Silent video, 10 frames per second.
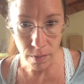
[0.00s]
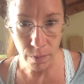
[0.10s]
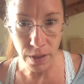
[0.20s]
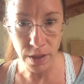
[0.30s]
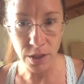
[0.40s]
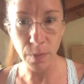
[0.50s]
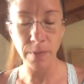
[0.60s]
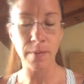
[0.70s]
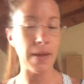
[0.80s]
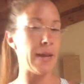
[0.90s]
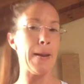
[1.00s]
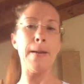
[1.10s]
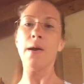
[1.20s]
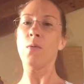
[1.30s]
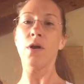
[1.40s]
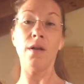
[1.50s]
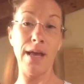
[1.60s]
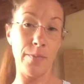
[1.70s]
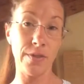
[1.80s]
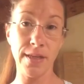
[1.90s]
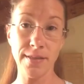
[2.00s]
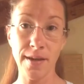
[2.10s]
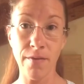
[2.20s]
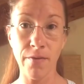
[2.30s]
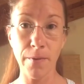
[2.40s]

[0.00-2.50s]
But it just popped into my head. We're all hypersensitive.